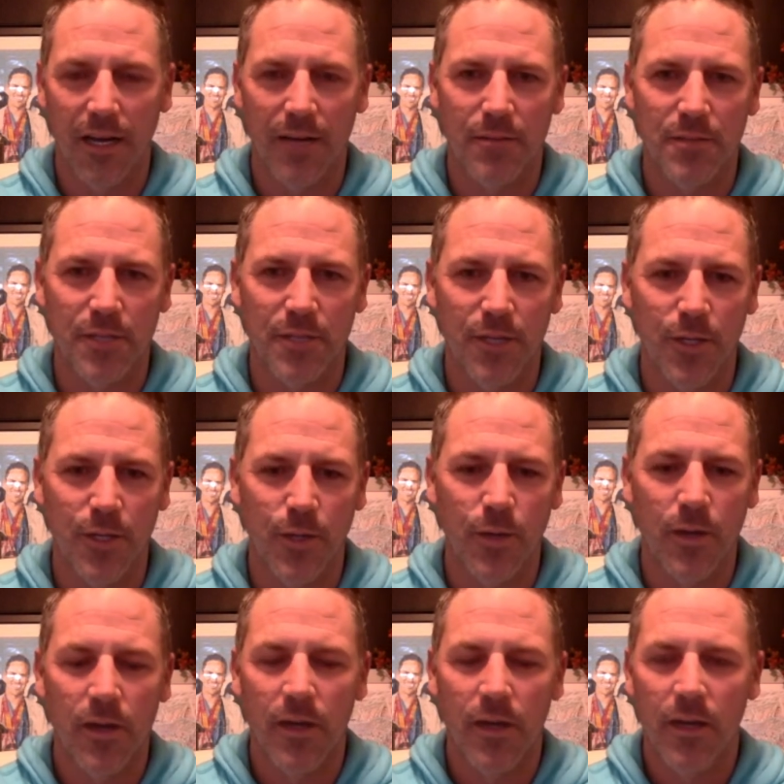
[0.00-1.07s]
So
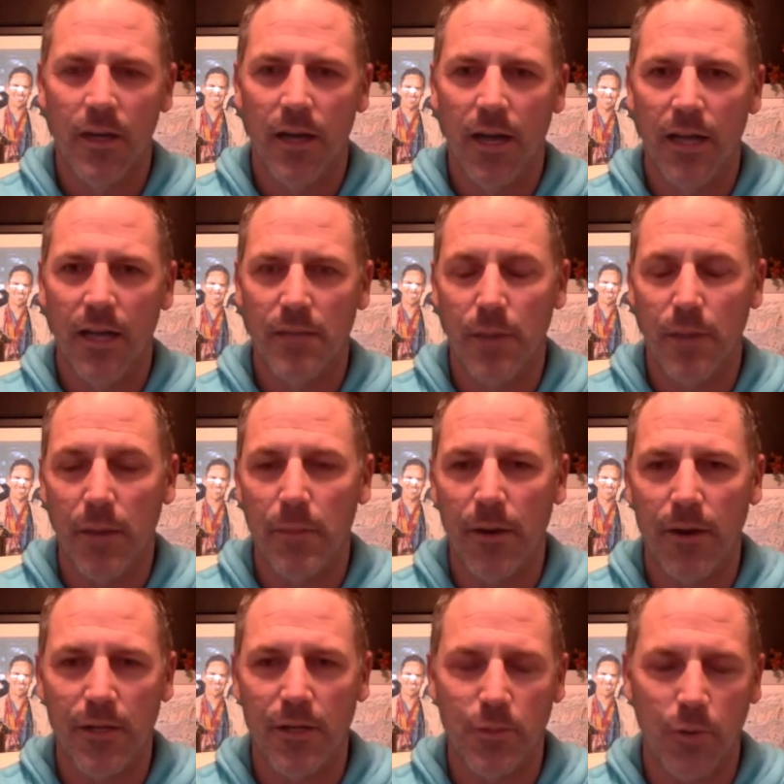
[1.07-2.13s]
as my
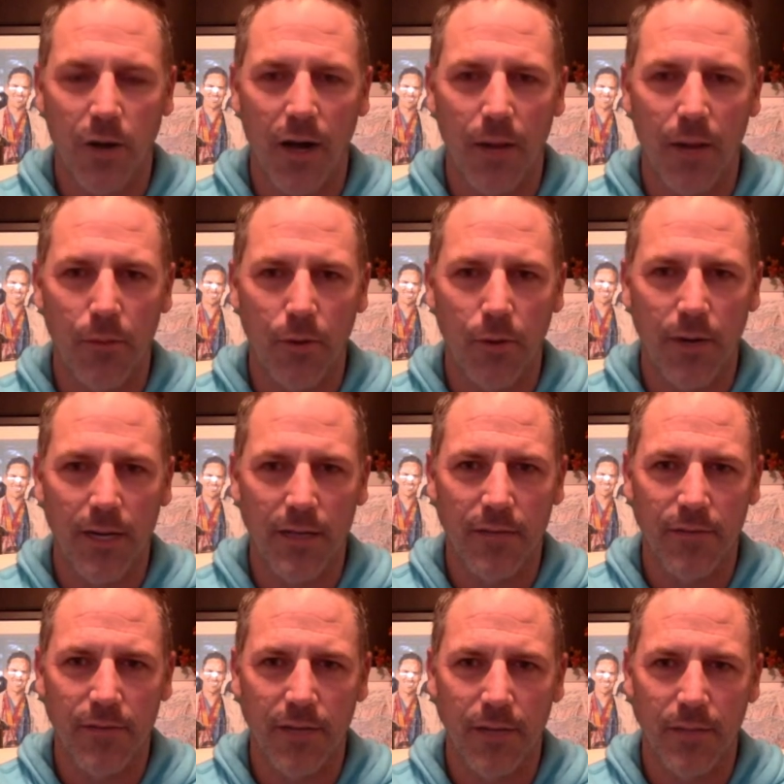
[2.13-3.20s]
parents were operating the
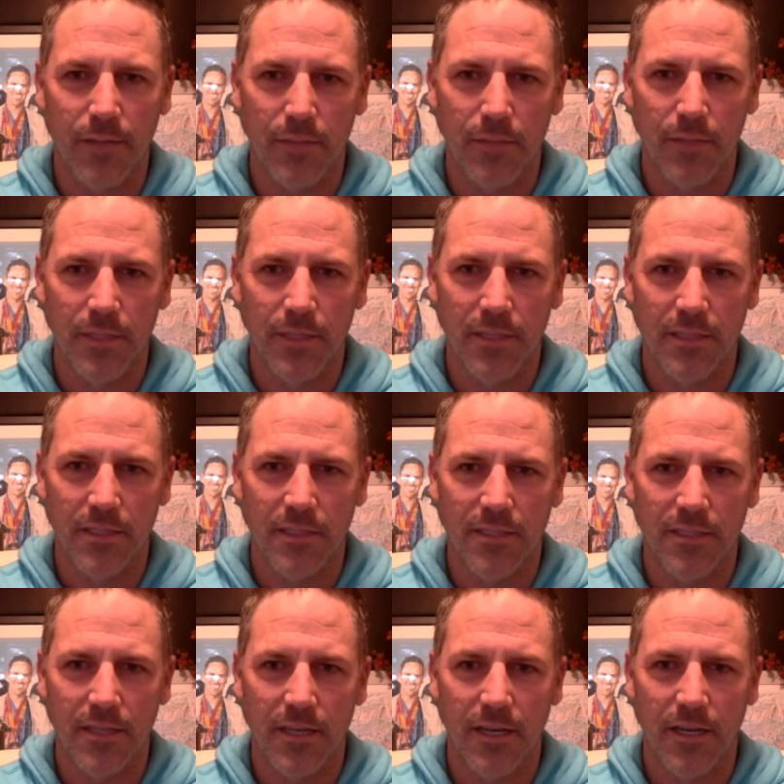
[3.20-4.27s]
family business,
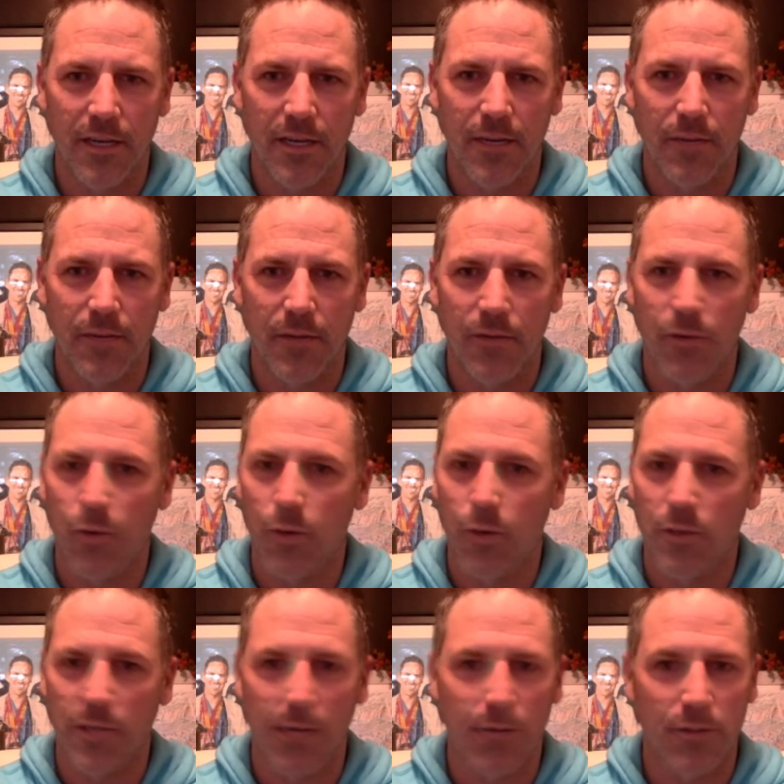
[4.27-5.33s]
of course,
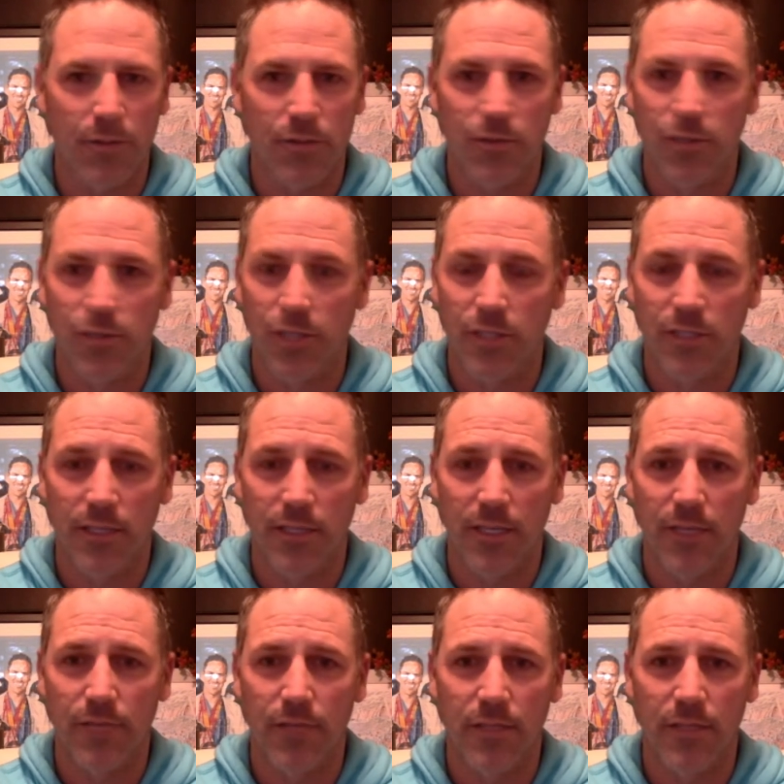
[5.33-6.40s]
I was just an
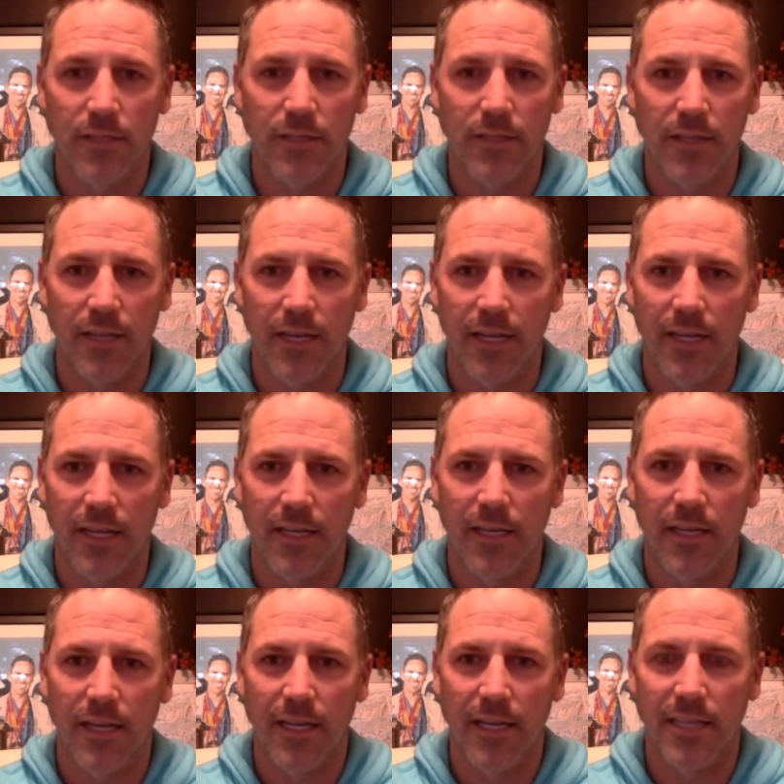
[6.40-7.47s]
infant. And
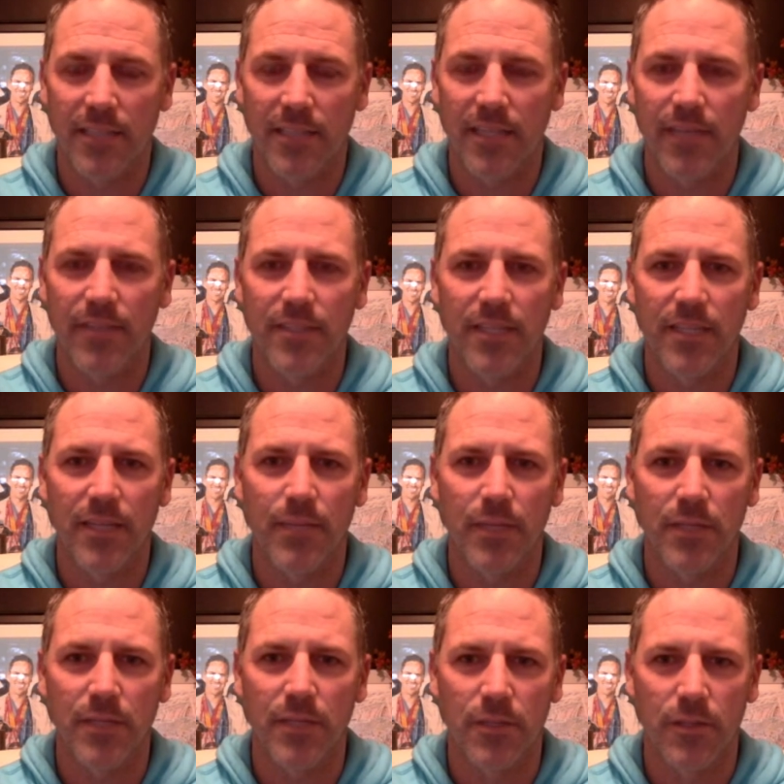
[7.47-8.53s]
at 17
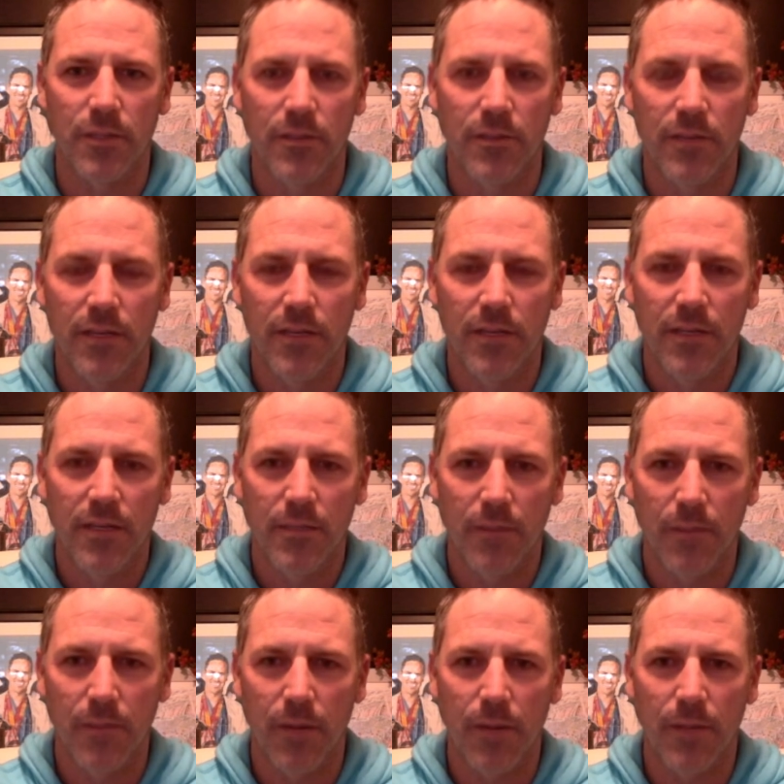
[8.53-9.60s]
months old, my
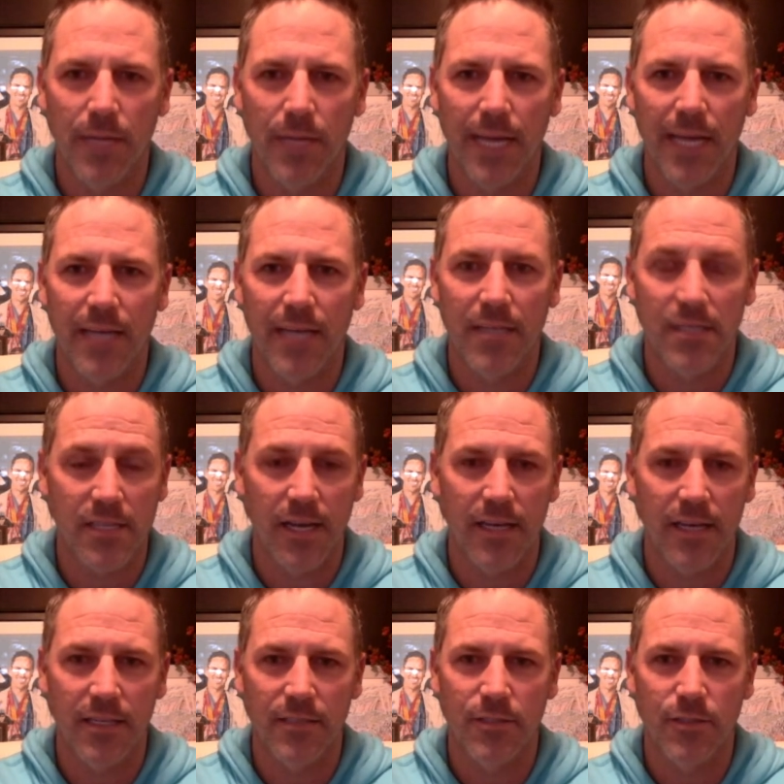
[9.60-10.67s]
mom and dad
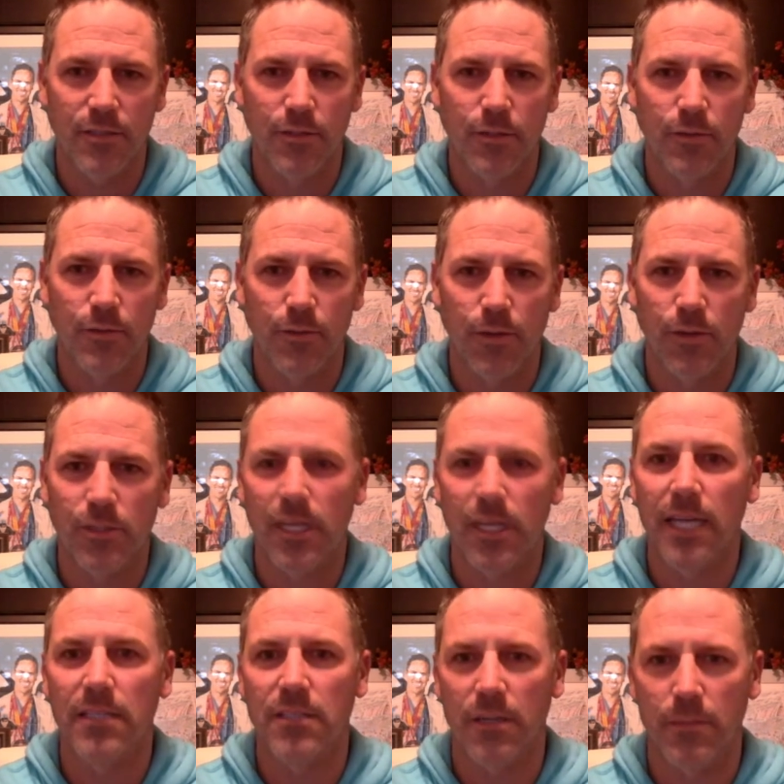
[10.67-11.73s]
decided to throw
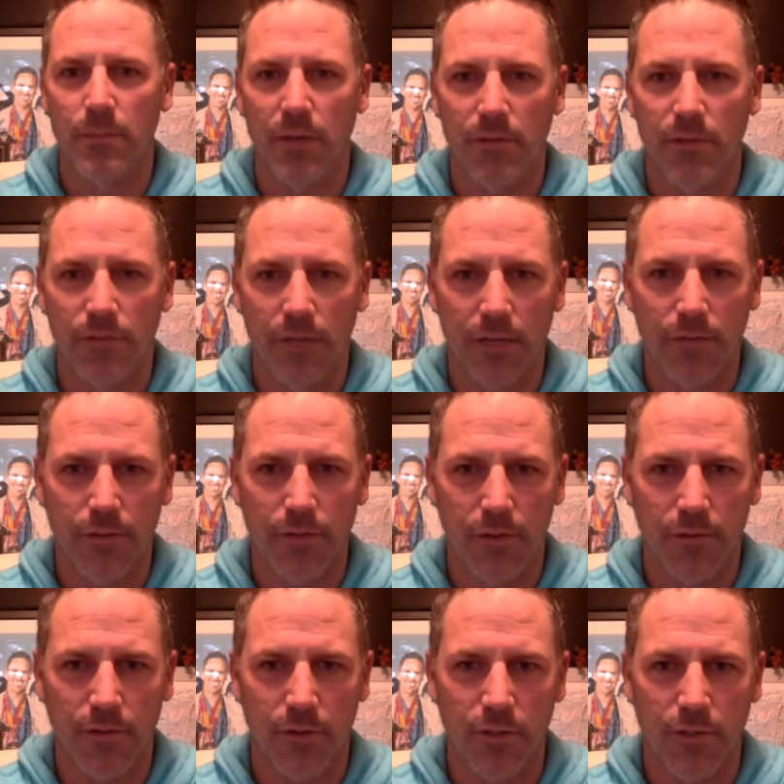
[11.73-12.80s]
skates on my feet for the
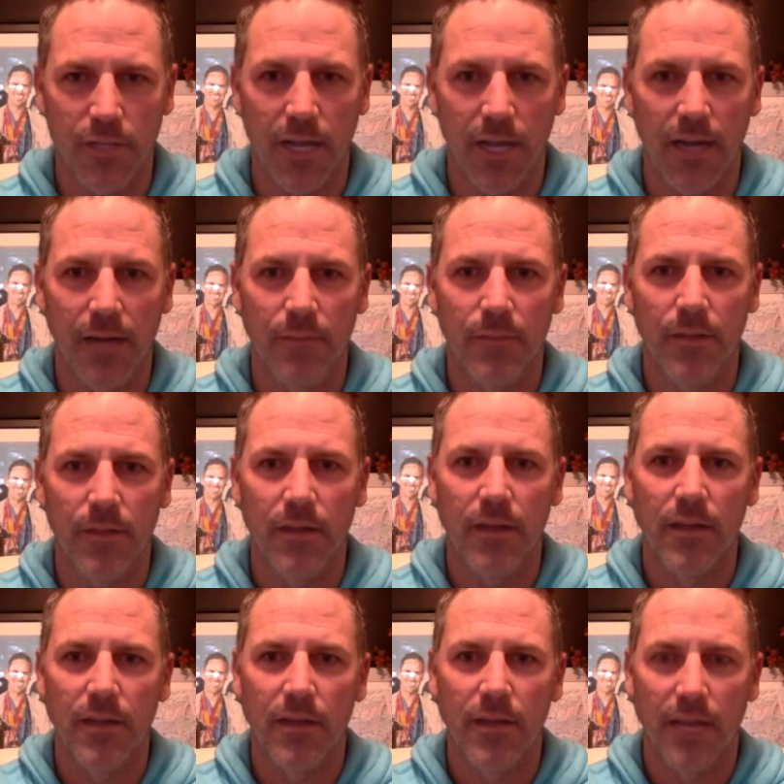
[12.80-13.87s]
first time.
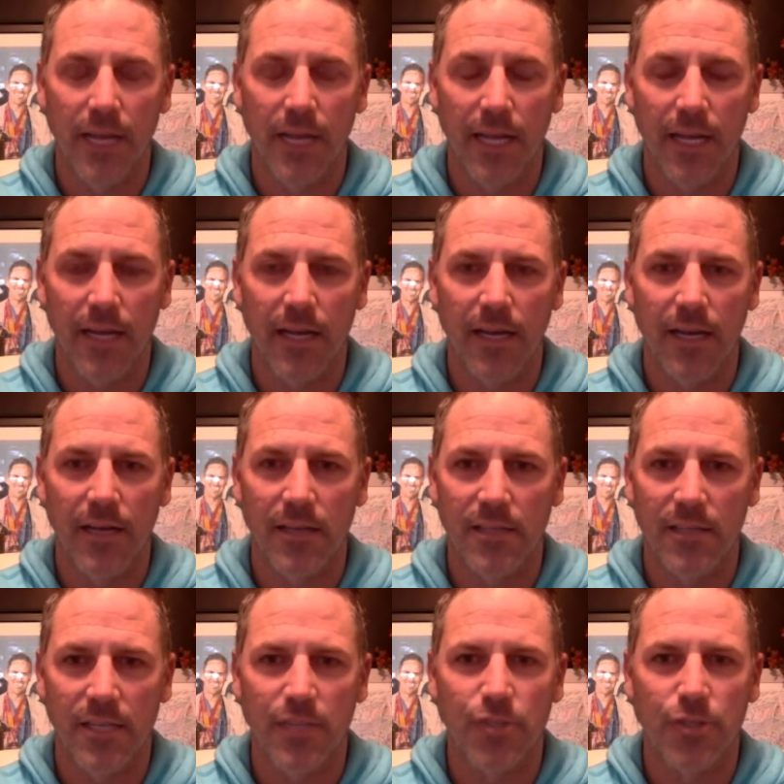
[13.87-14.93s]
And
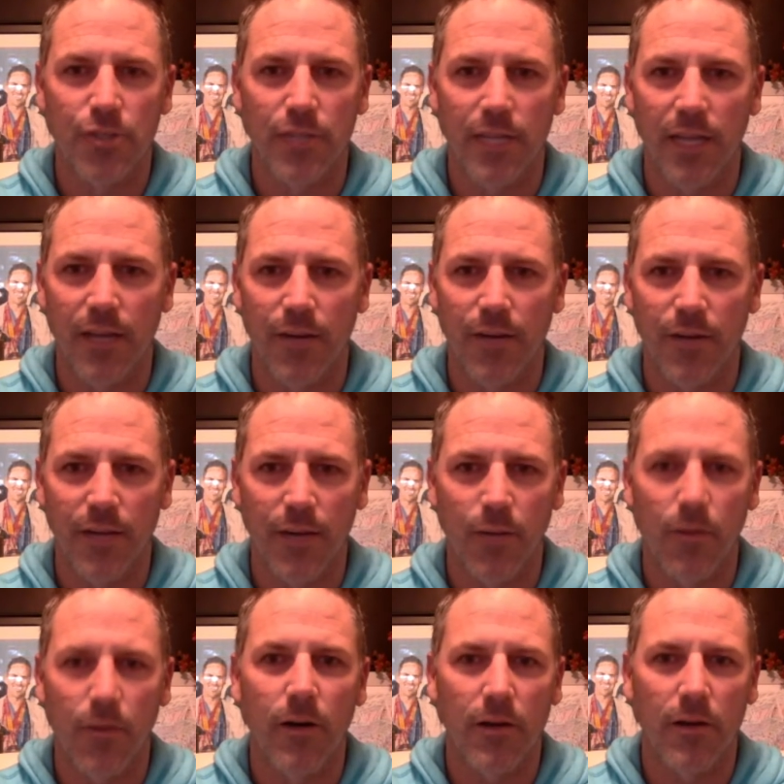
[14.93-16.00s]
essentially, I learned how to
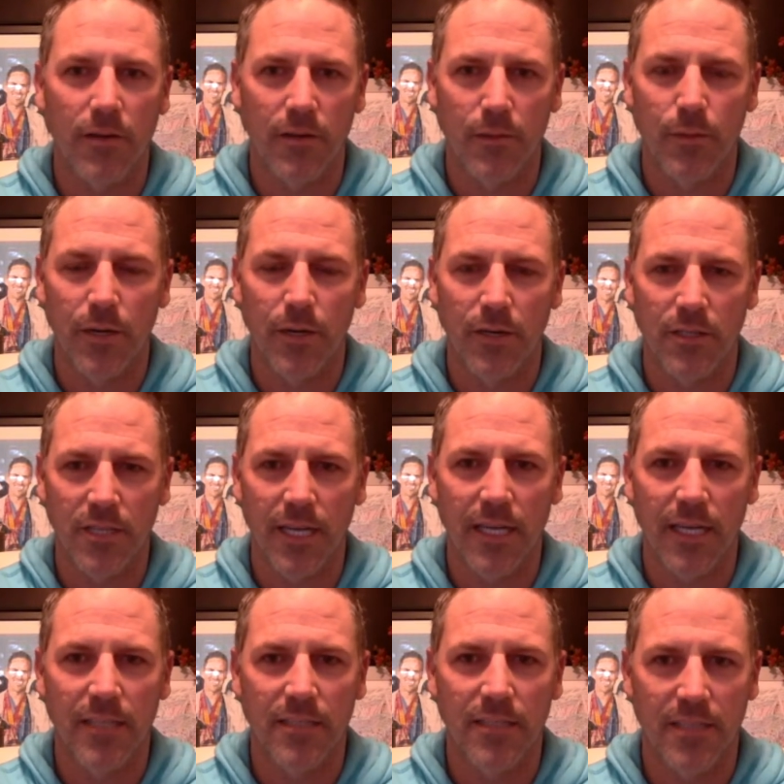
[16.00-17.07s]
walk on a pair of
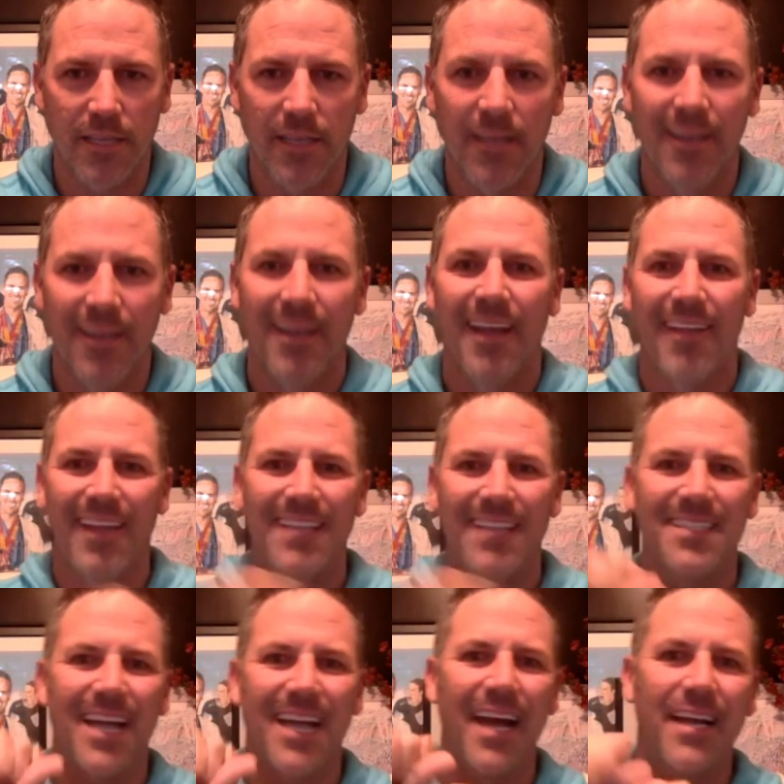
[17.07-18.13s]
skates. They tighten